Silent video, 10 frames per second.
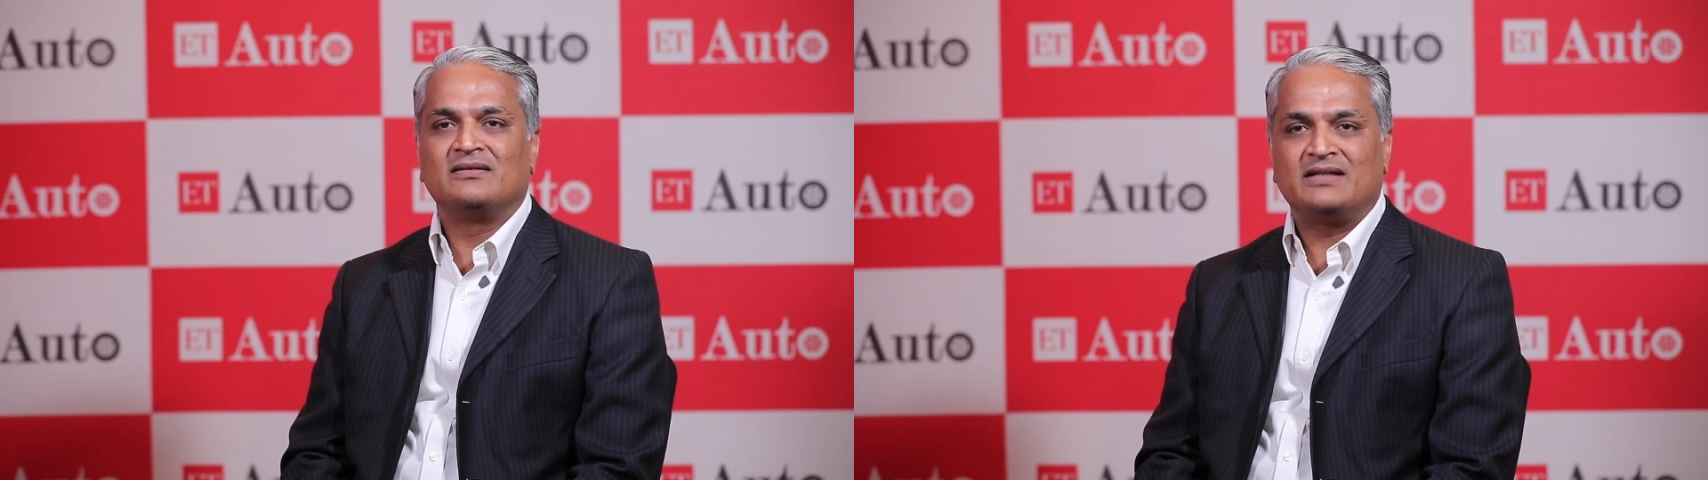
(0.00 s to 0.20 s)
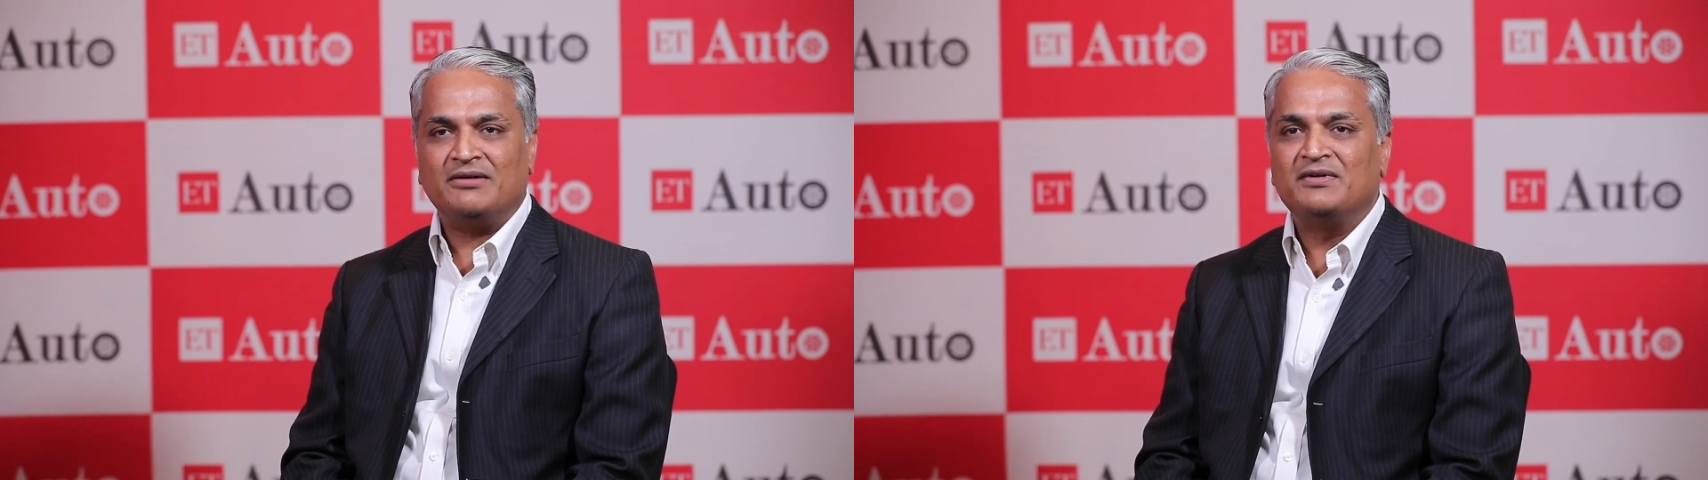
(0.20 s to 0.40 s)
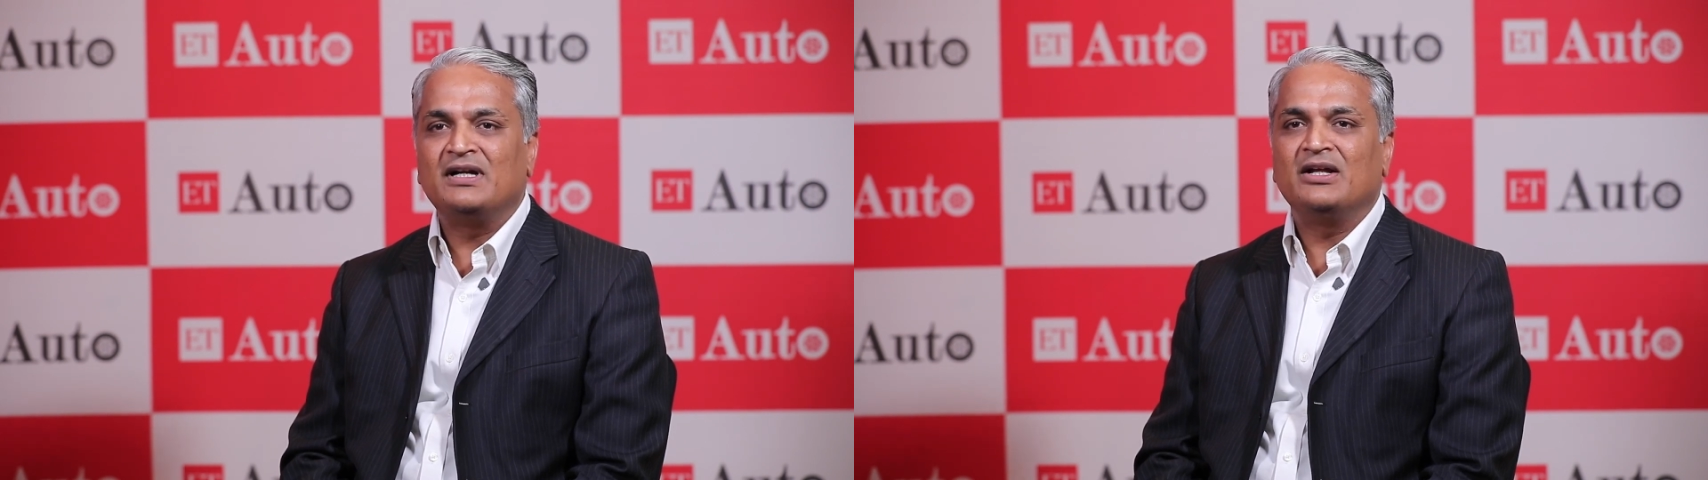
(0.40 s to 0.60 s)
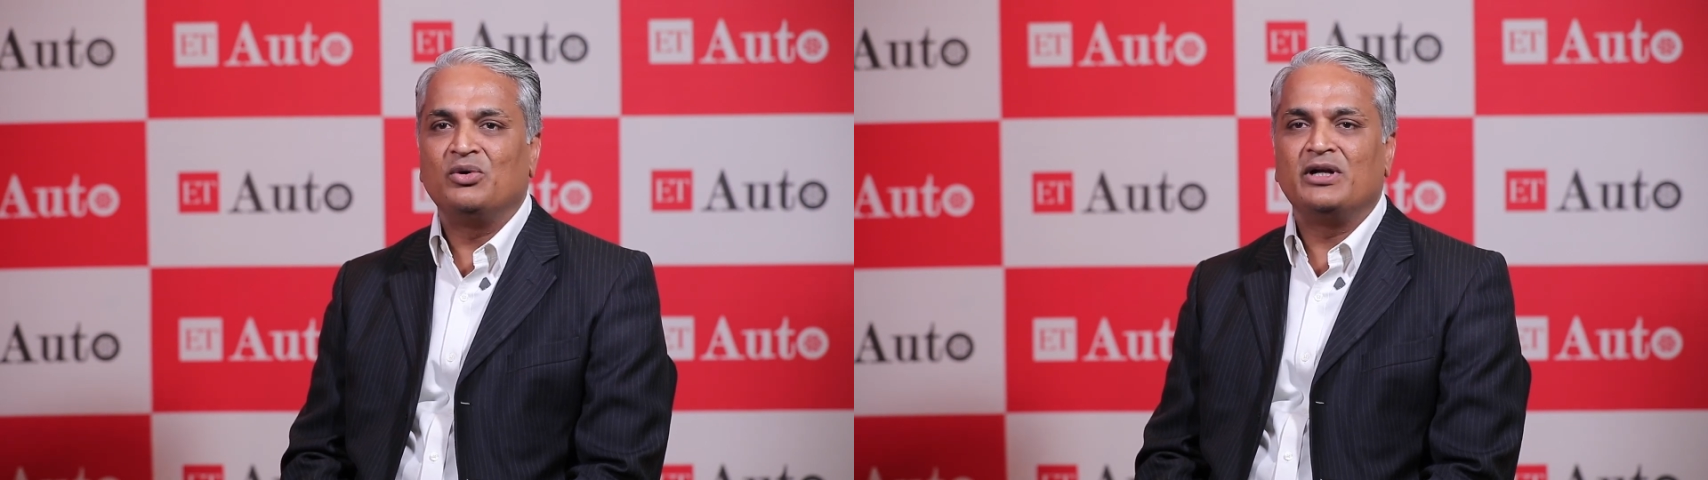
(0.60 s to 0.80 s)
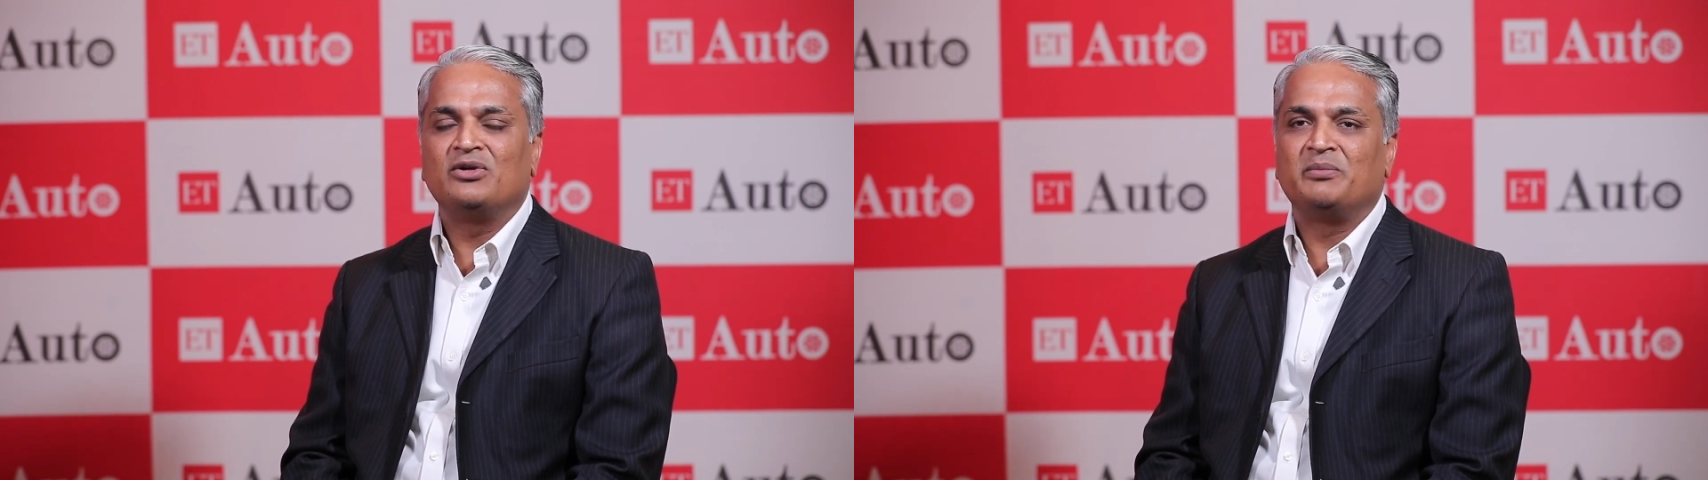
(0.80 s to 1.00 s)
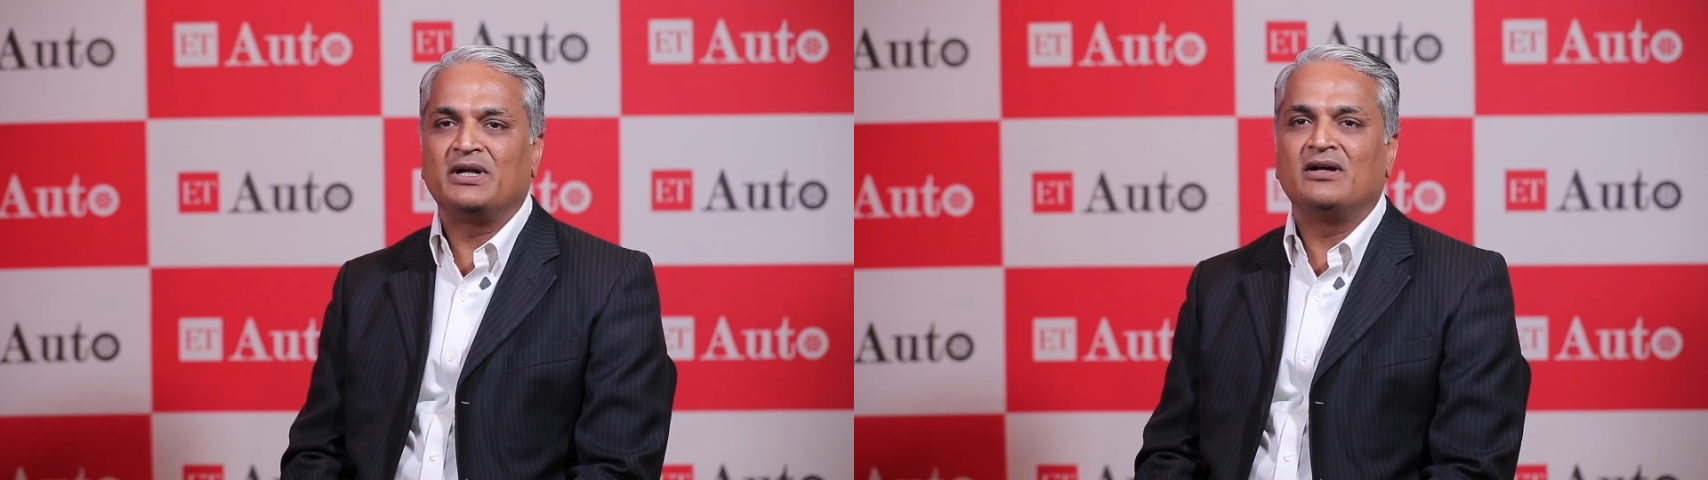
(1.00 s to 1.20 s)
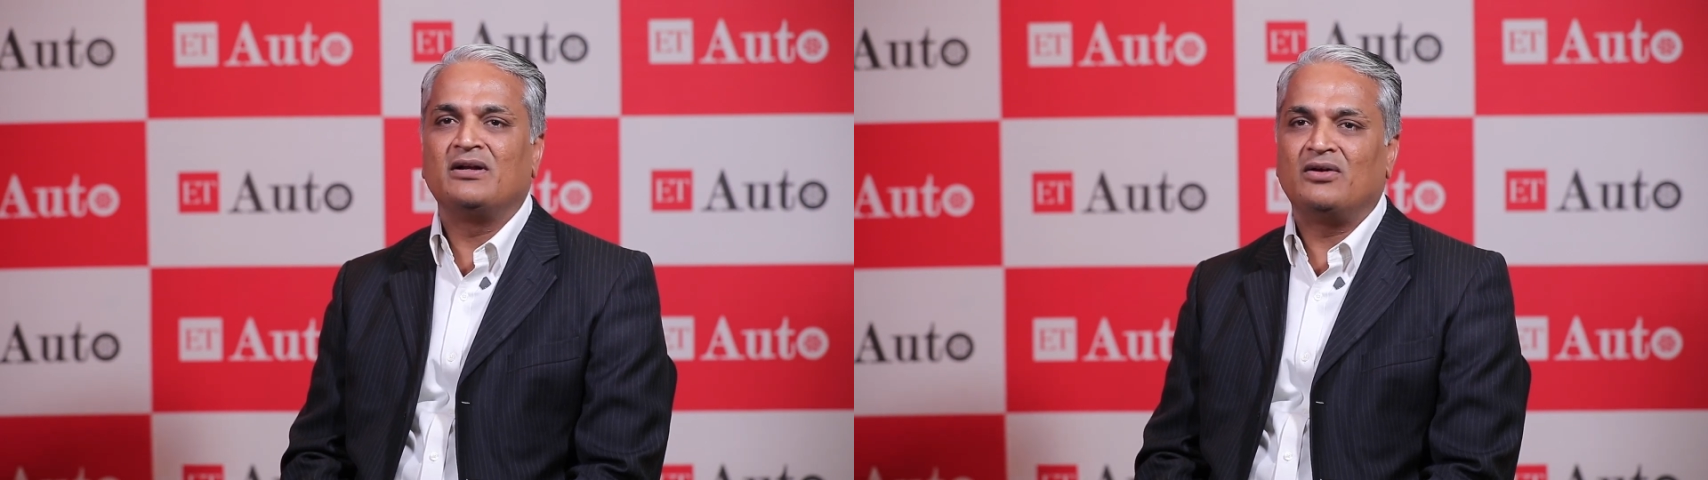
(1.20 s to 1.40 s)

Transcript: definitely going to bring a